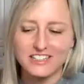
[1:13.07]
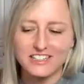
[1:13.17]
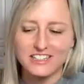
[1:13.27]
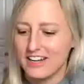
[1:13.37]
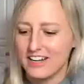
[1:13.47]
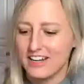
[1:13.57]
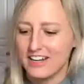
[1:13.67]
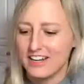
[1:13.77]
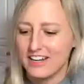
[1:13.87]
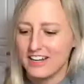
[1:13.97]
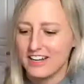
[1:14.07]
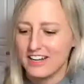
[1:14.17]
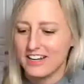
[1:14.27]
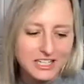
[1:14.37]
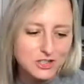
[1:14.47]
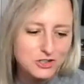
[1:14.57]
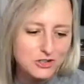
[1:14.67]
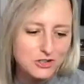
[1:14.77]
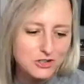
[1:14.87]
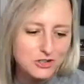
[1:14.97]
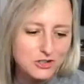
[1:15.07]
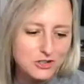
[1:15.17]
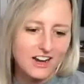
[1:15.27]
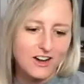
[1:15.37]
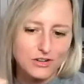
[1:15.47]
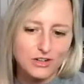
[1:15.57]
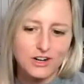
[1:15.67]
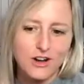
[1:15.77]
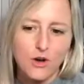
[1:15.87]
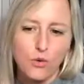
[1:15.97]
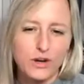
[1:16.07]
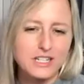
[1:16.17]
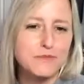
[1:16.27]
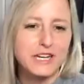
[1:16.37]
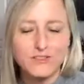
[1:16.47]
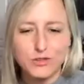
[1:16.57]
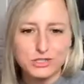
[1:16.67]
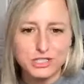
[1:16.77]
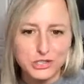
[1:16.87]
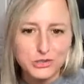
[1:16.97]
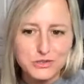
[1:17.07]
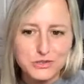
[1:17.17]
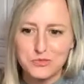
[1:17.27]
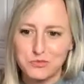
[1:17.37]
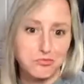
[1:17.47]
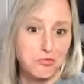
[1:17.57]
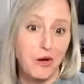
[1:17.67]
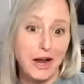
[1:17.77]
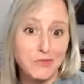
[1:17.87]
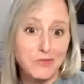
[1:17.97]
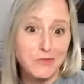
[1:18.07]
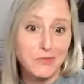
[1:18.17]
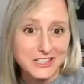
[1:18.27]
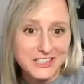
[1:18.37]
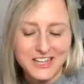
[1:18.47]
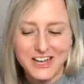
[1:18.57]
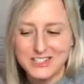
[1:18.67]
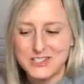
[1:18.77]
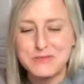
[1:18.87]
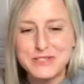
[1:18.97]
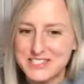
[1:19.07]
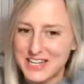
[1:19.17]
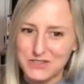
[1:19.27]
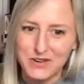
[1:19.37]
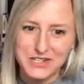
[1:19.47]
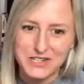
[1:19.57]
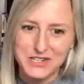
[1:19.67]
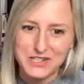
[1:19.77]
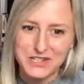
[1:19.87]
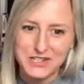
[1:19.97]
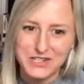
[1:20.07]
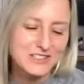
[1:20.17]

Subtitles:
Because in my opinion, making sure that we cover what is meaningful to you is why we're here. So please ask questions as you go.